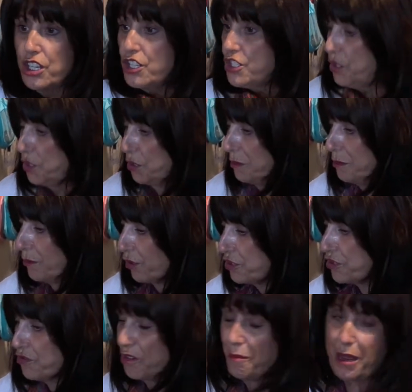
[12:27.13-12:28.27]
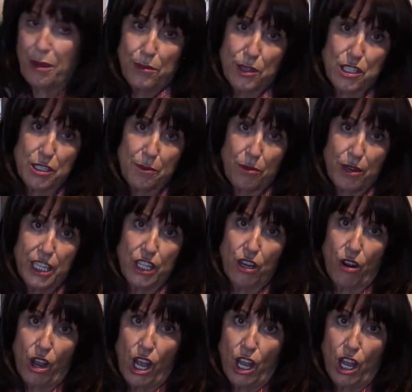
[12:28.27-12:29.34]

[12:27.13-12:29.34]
so you must remember to bring your